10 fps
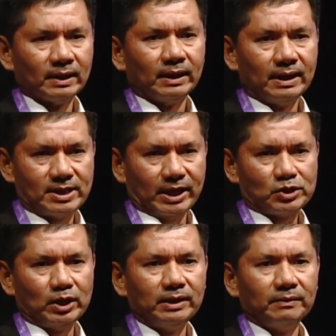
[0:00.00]
is
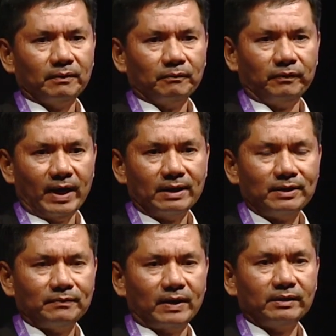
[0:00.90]
actually very,
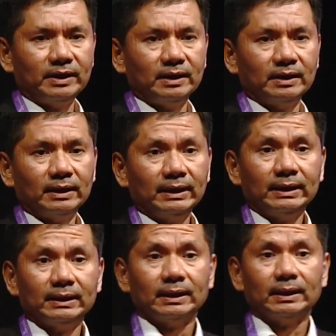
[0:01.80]
very,
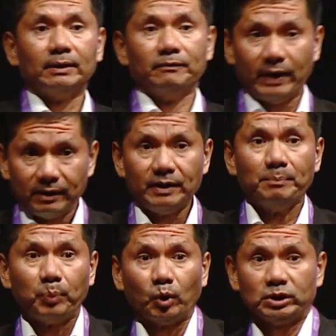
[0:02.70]
very
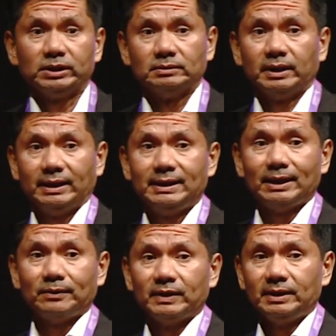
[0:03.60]
important at the
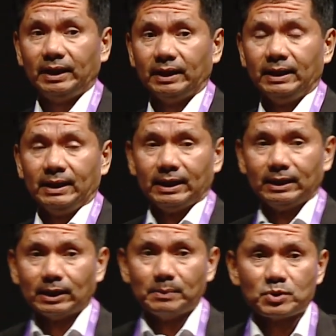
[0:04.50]
end of the day in
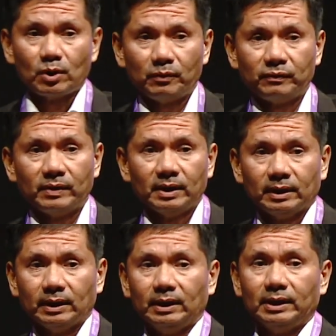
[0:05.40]
terms of
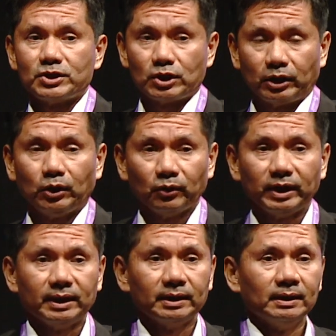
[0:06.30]

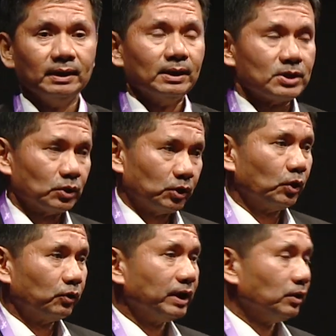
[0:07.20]
securing
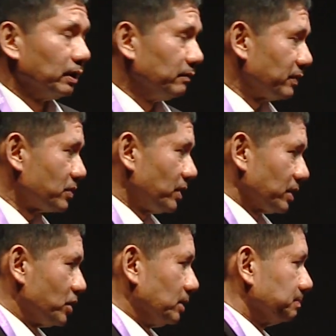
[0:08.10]
your
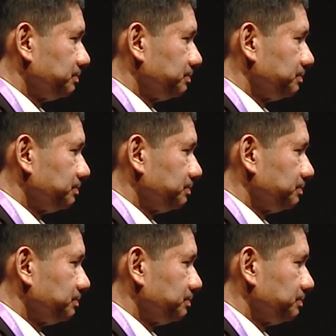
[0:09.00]
infrastructure.